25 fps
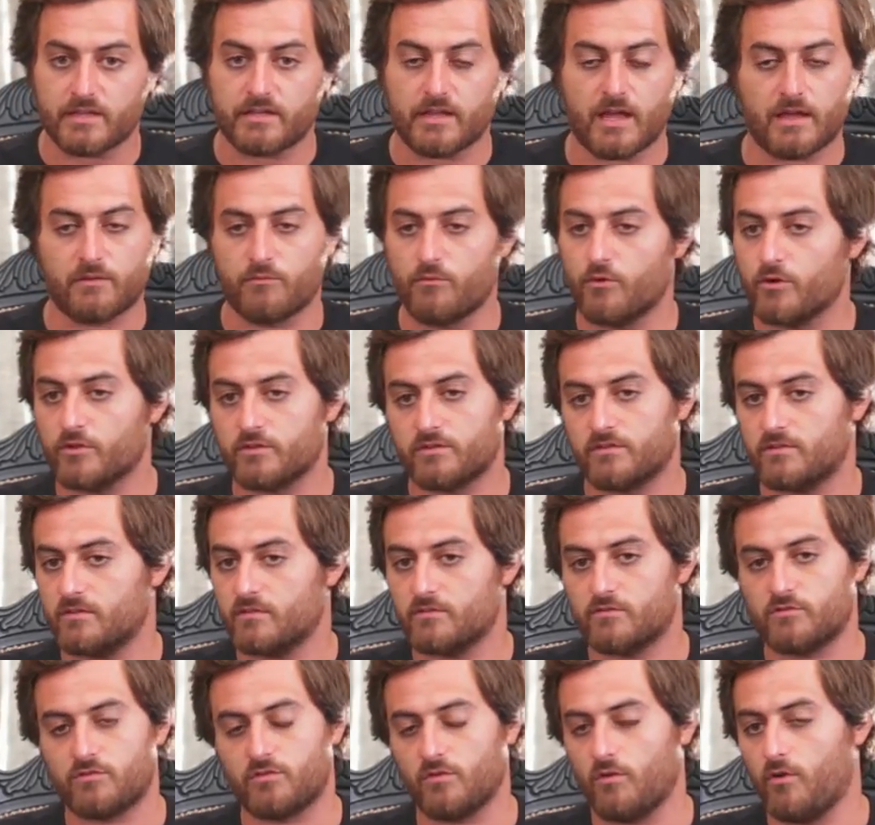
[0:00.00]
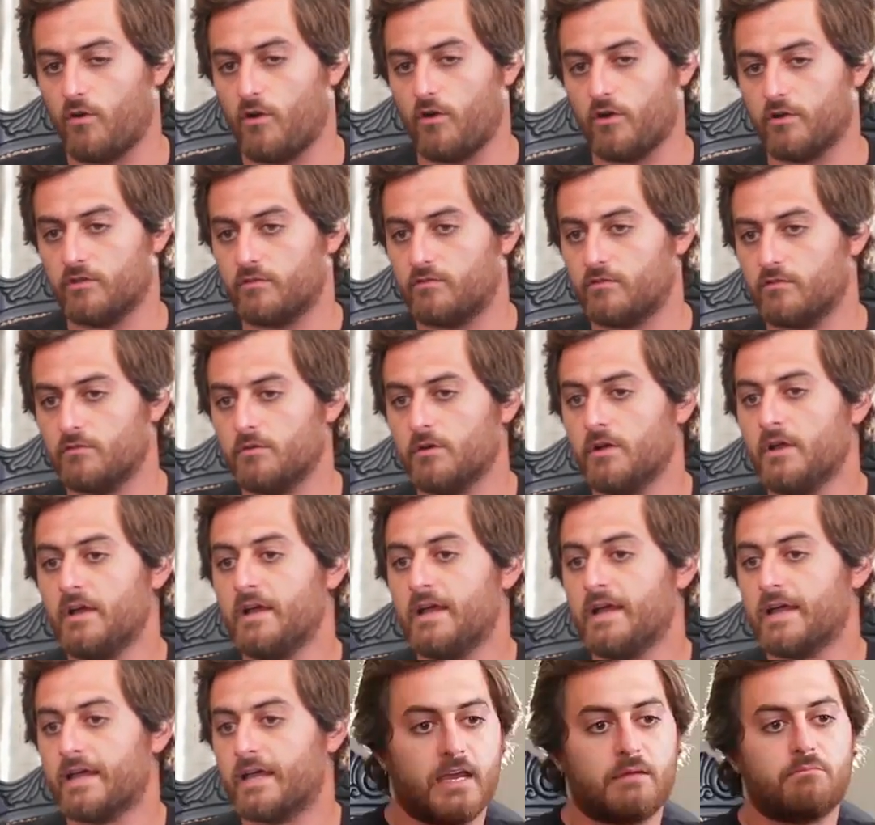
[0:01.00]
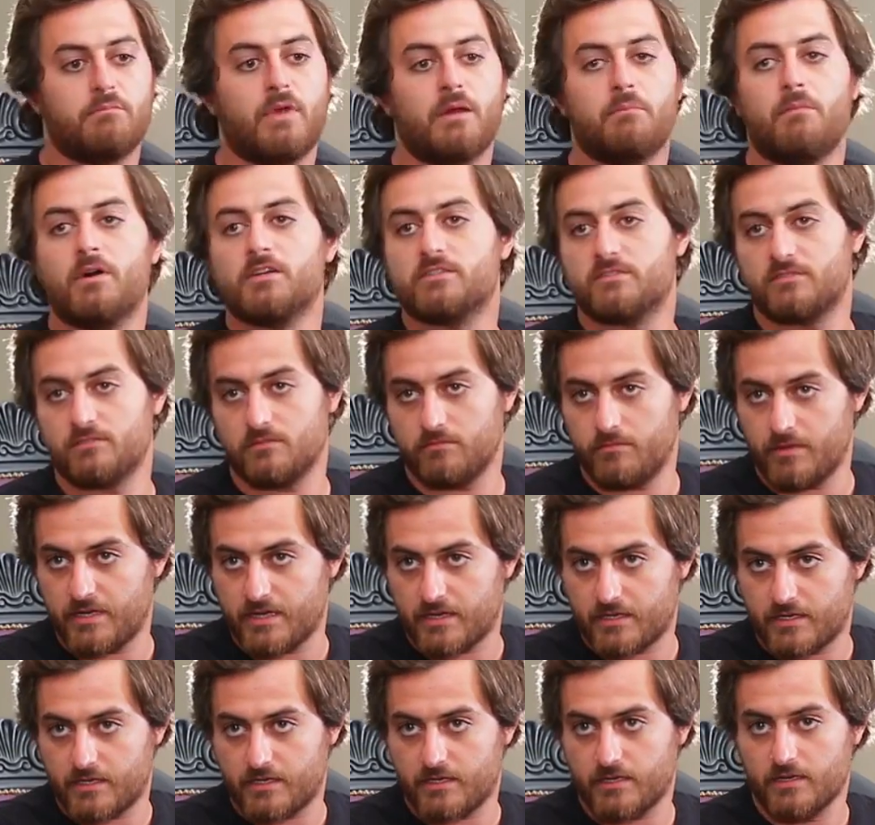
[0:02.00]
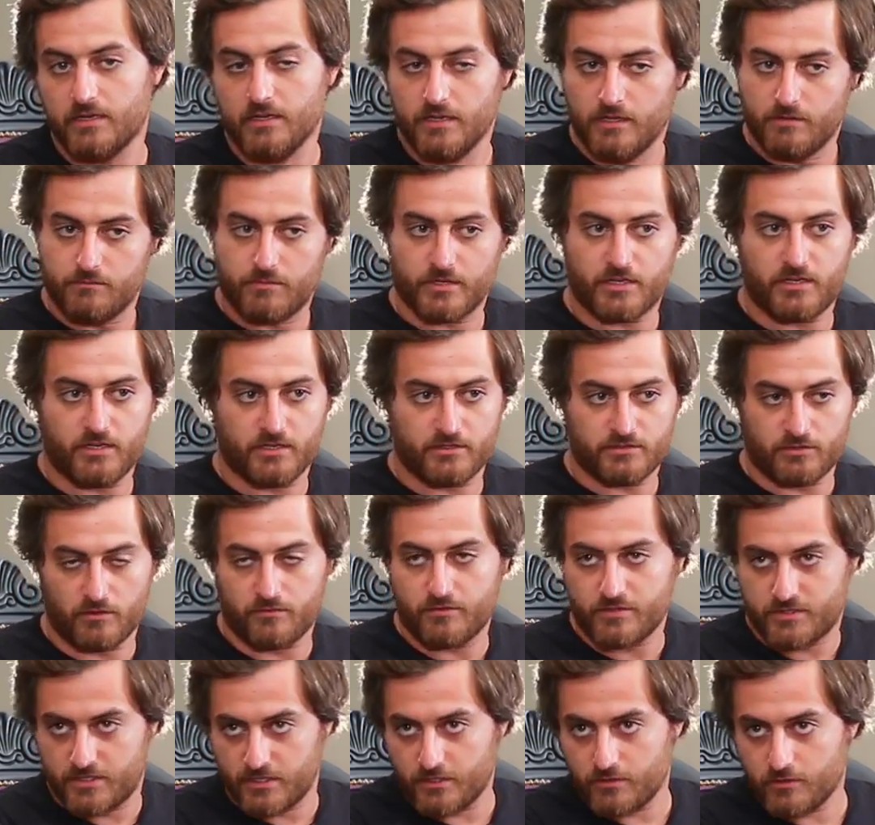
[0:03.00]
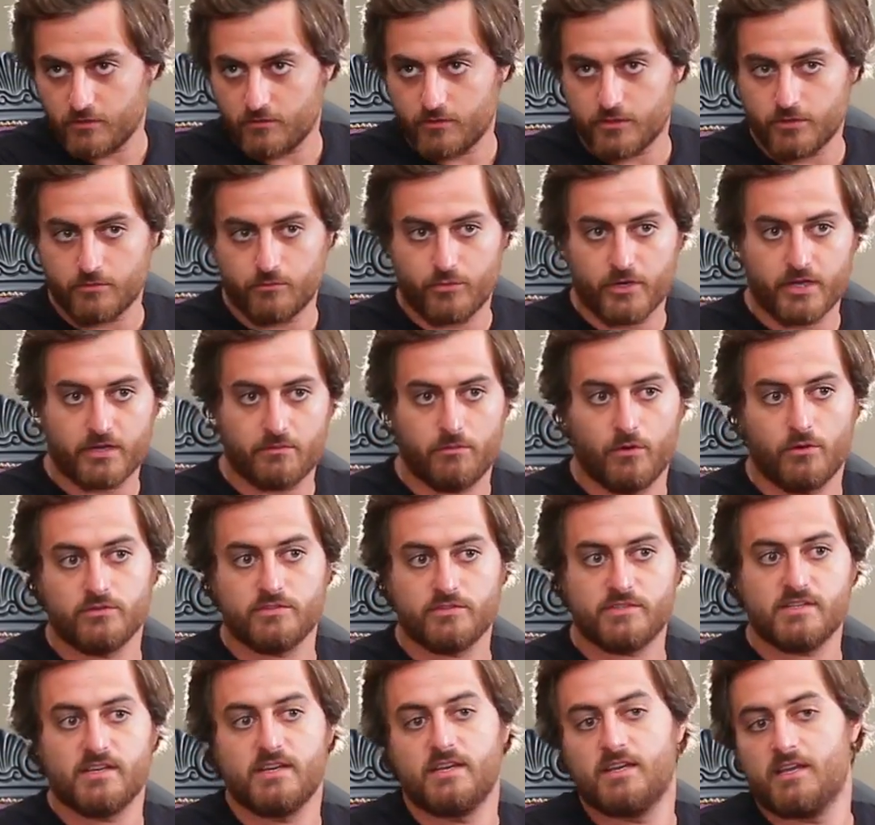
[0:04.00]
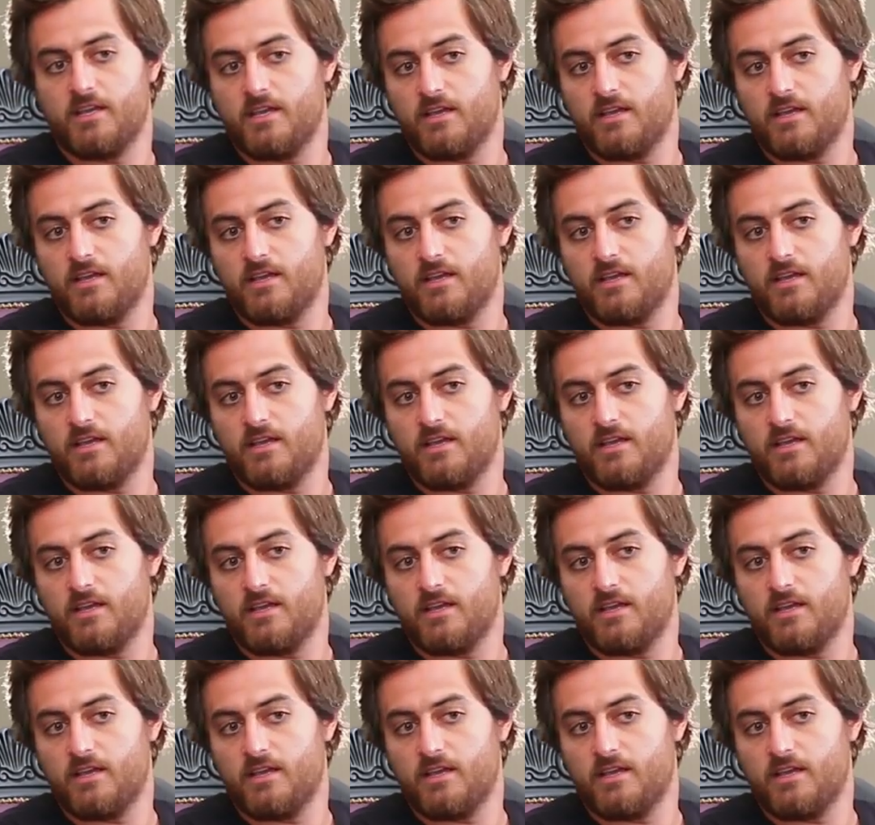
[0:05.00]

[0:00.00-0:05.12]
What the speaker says: I worked so hard to get my muscle back, because obviously, you know, when you break bones.